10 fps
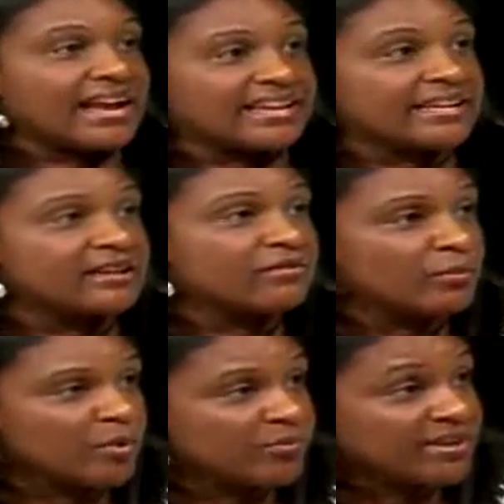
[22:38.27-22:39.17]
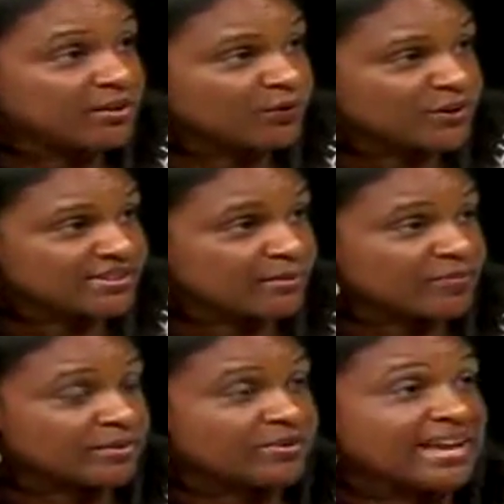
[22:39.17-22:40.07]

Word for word: I can give them a pill for something, right.